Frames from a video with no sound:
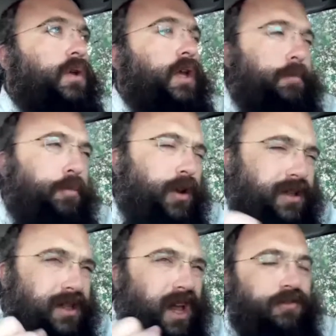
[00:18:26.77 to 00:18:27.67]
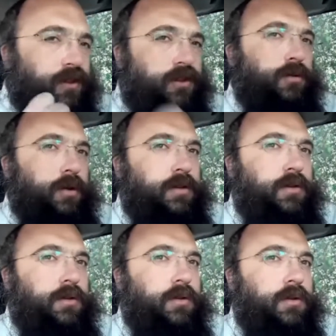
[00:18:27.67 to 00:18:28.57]
He put his life into it.
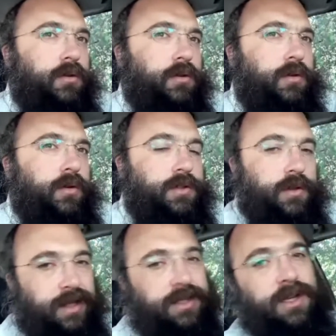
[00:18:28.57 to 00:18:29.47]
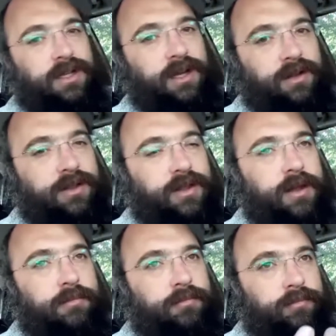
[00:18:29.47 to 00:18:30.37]
So that's clear that
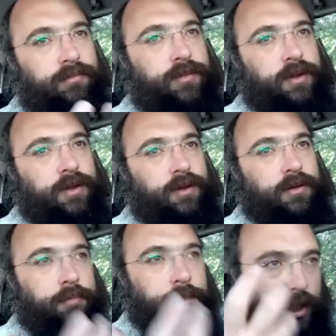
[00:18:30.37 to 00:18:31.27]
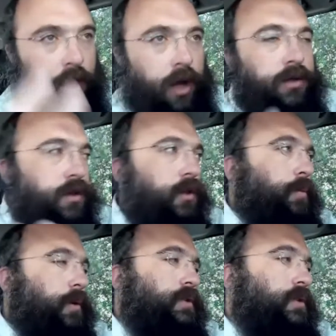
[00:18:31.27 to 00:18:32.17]
belongs to the
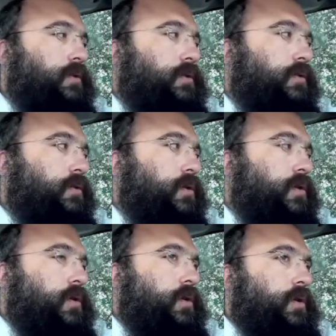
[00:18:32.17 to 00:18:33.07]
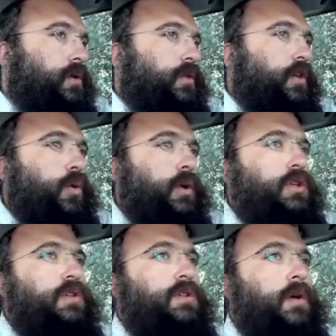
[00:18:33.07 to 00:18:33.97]
person. The
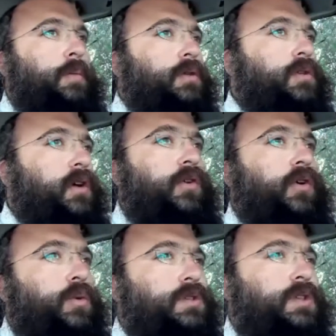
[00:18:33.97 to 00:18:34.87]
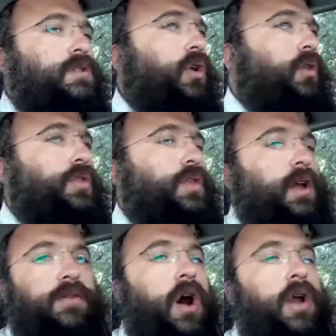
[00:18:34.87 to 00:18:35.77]
question is about kavod. What's this whole thing
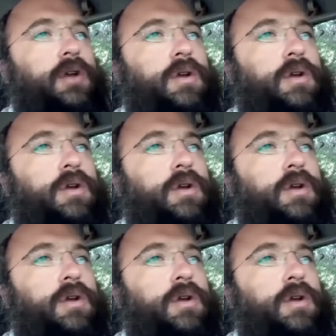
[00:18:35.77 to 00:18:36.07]
of honor?